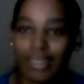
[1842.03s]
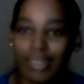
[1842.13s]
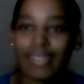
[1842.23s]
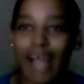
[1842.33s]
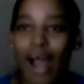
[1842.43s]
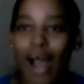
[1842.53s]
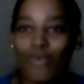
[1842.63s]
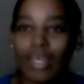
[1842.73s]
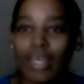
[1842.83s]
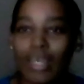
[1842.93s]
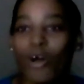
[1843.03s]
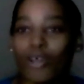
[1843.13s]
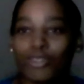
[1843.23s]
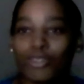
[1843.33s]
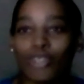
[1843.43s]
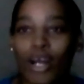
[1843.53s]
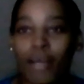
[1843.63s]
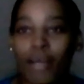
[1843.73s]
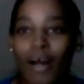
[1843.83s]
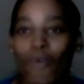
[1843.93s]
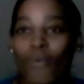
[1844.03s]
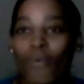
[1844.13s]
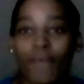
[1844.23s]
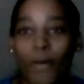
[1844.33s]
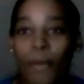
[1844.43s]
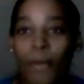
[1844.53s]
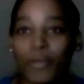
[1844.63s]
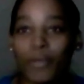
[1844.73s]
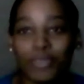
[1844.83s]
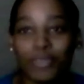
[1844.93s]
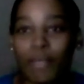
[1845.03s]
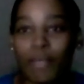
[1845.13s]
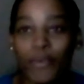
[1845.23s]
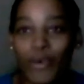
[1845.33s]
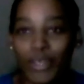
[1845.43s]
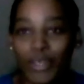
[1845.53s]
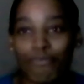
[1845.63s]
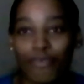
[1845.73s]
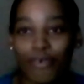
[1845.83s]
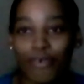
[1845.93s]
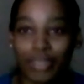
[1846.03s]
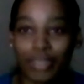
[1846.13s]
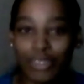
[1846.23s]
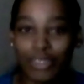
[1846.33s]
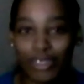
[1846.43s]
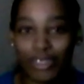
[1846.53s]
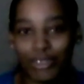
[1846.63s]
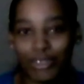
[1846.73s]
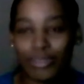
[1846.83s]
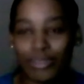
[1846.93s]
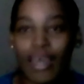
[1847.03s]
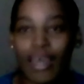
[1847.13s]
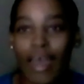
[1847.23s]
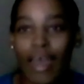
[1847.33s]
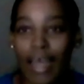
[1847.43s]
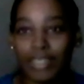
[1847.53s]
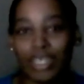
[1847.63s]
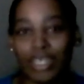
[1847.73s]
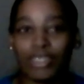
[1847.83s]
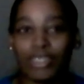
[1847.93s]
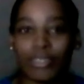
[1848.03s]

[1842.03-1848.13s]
Now we have to also talk about one of our most important roles as a nurse, education.